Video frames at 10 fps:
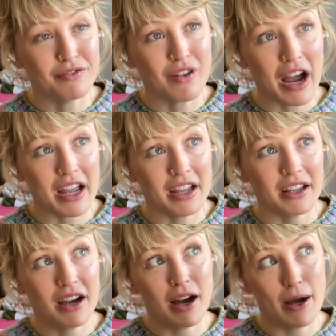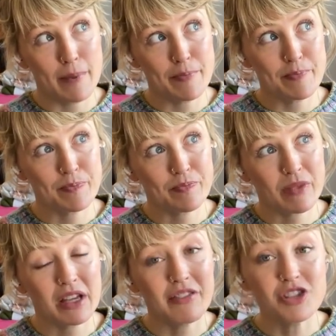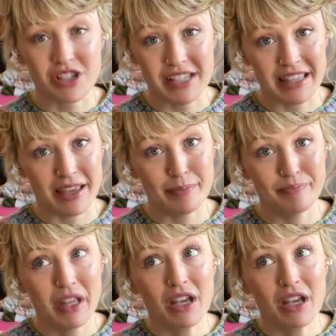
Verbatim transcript: I um, have just knit them.